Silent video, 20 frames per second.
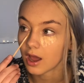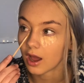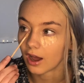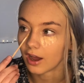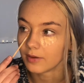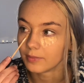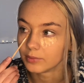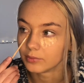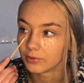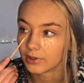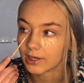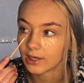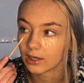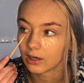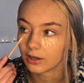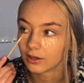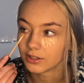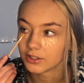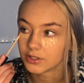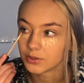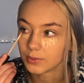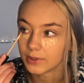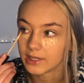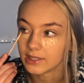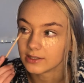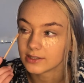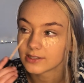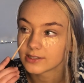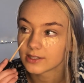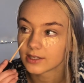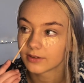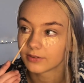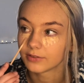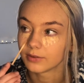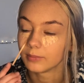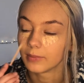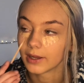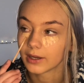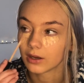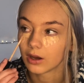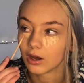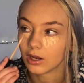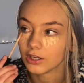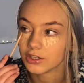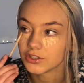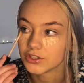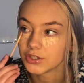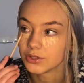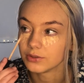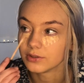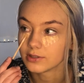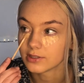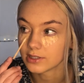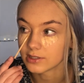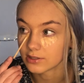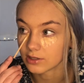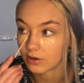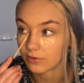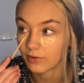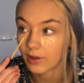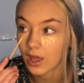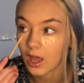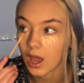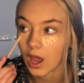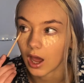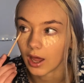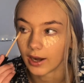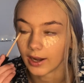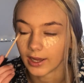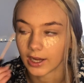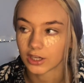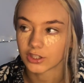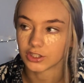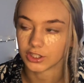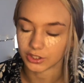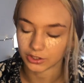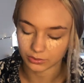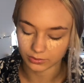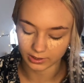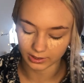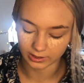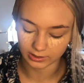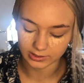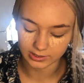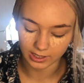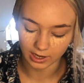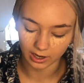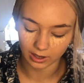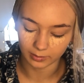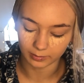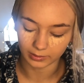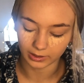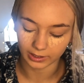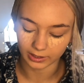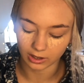I've been reading a lot of tweets from like college students and stuff, and I actually do think it's terrible. Like,